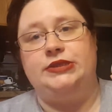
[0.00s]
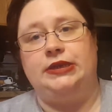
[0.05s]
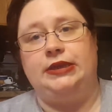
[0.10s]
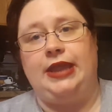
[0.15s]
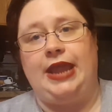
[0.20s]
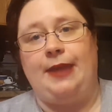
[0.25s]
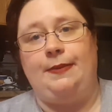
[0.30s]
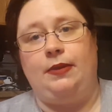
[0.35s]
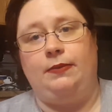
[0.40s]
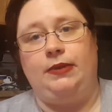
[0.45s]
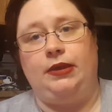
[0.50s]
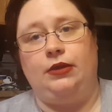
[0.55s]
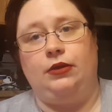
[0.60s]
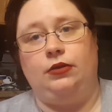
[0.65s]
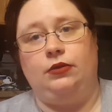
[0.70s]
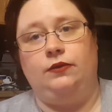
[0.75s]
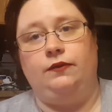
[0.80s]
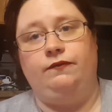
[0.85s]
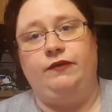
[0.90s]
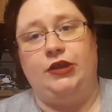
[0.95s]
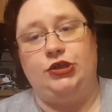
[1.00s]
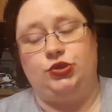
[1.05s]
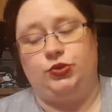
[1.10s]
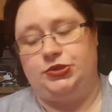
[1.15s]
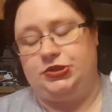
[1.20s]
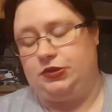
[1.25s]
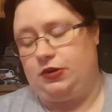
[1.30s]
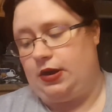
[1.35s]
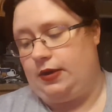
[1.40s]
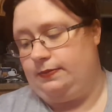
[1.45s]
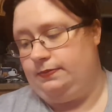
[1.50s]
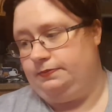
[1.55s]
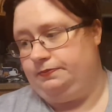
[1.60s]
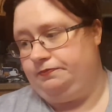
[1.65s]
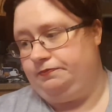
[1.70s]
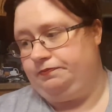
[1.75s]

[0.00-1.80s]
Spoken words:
and chamomile facial scrub.